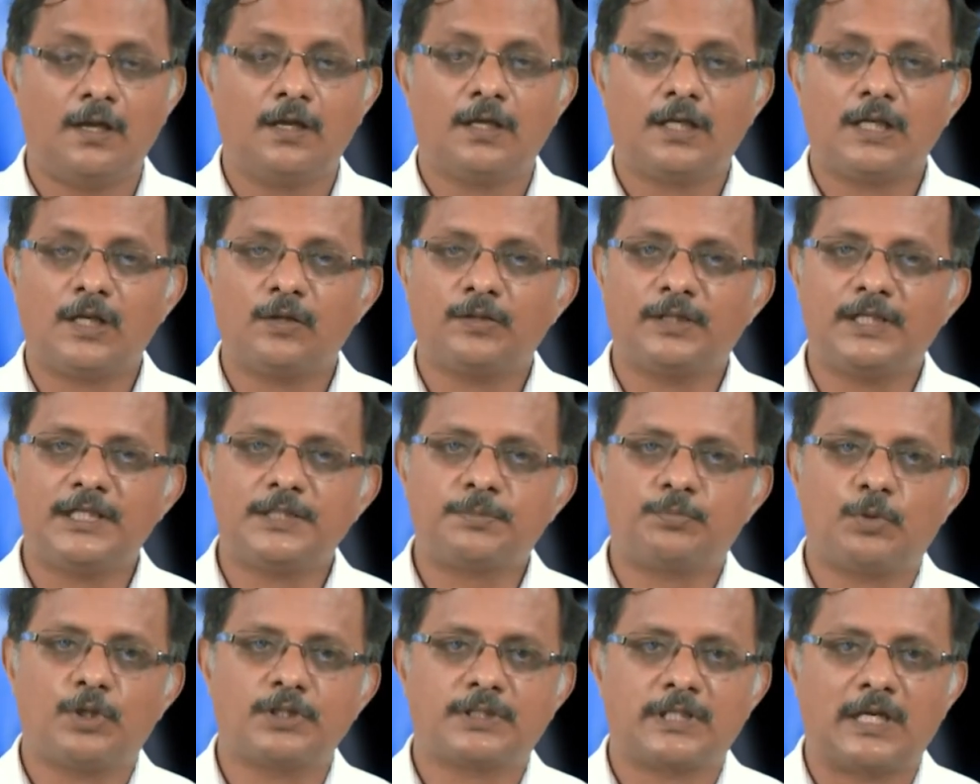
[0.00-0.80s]
Now, these
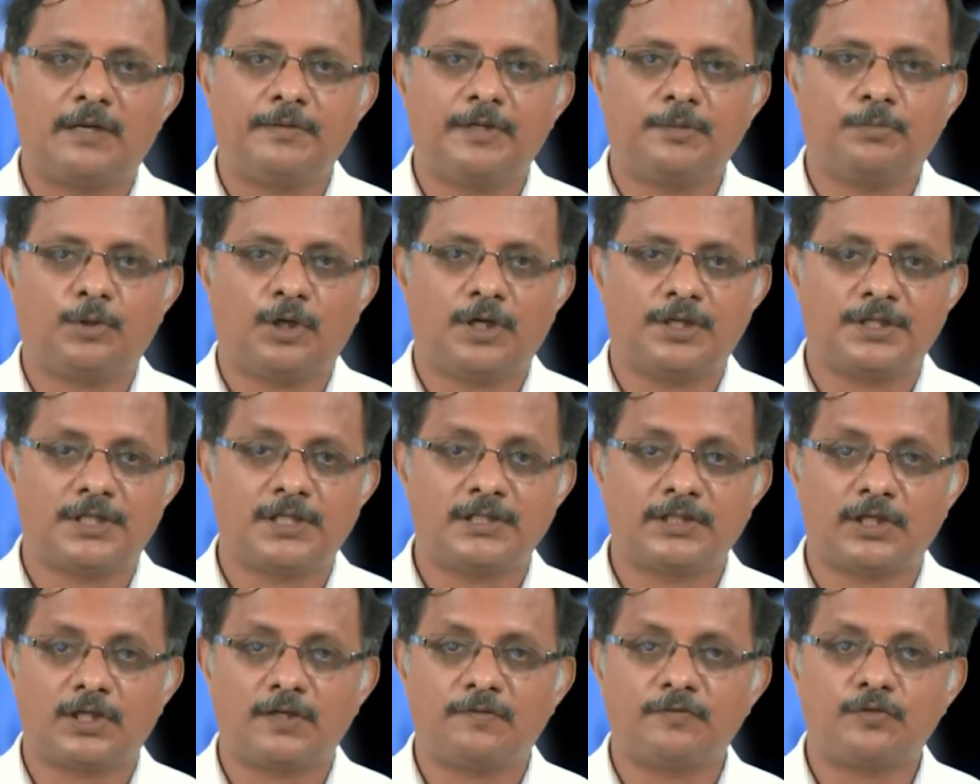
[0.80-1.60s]
postsynaptic
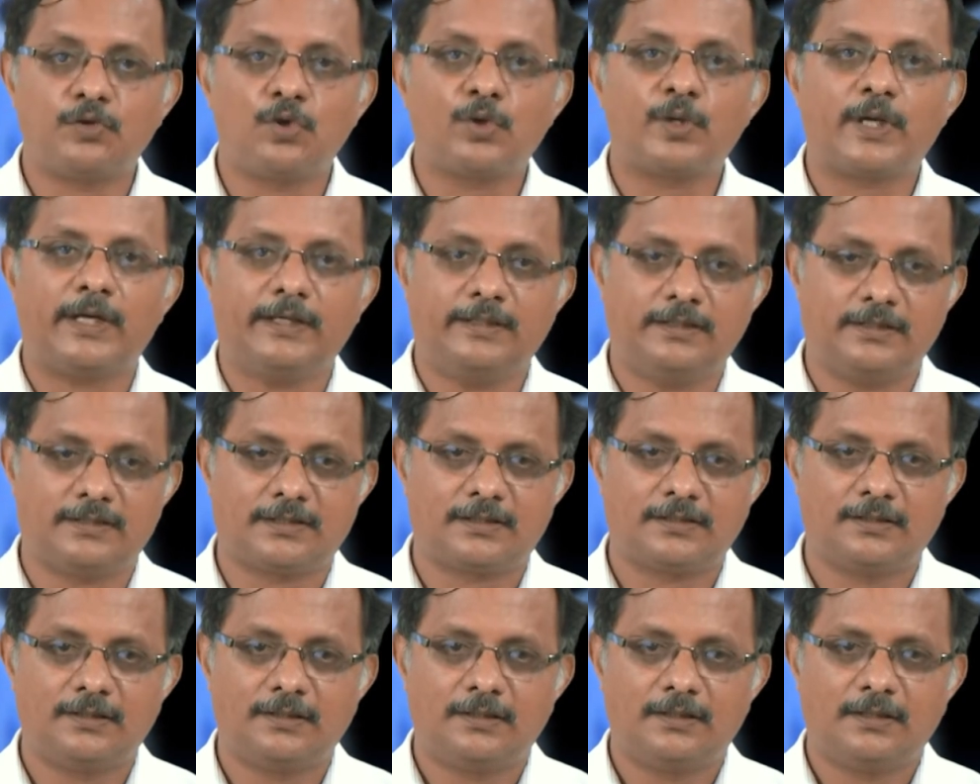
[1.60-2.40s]
potentials are of two
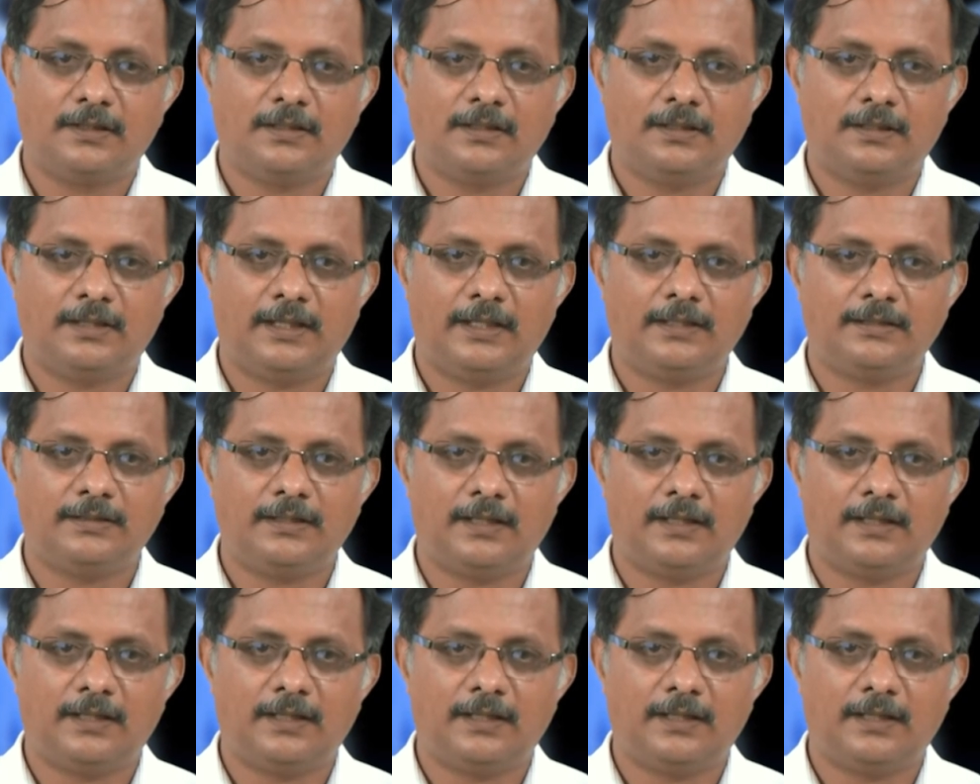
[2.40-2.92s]
kinds, right.